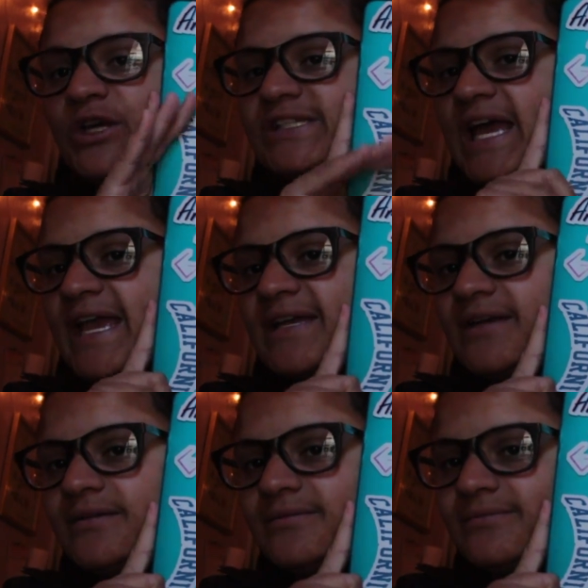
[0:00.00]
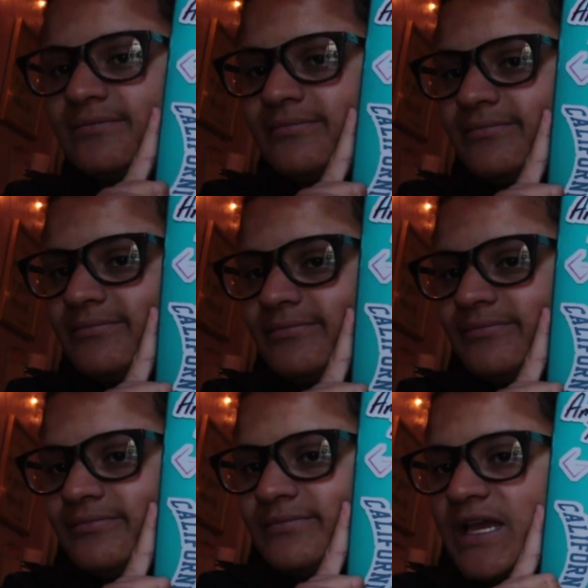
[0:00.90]
looks like.
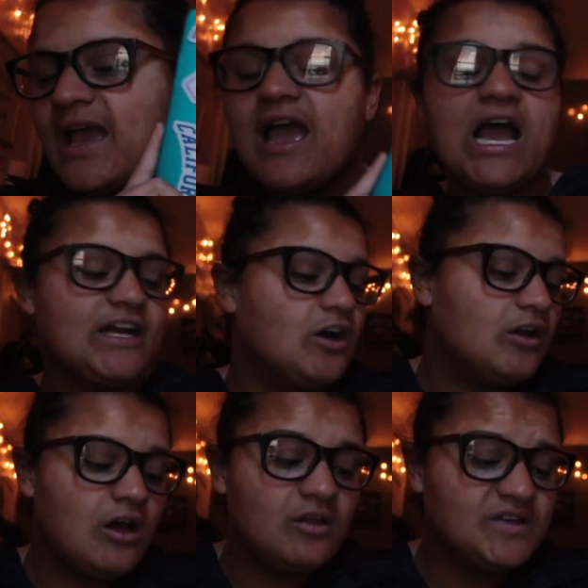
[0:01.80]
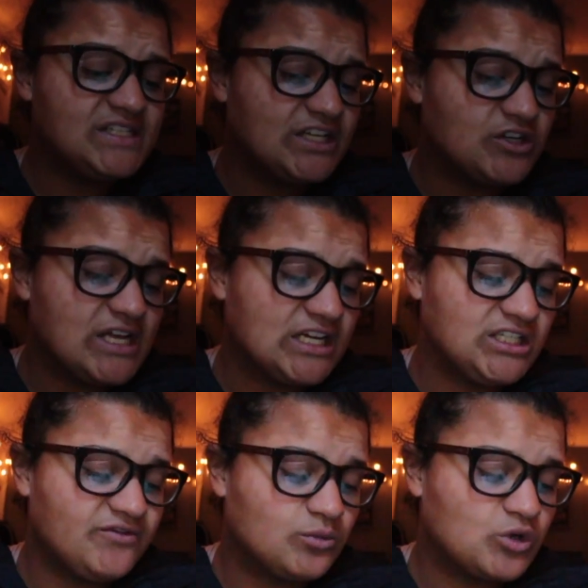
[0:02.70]
I got all of these stickers
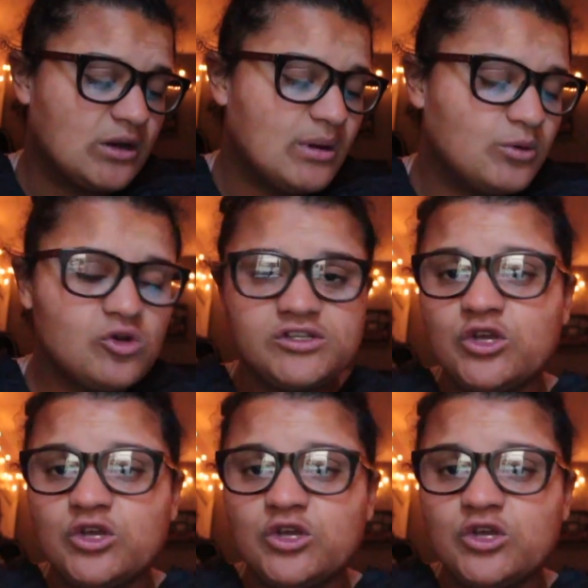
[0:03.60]
actually from Redbubble,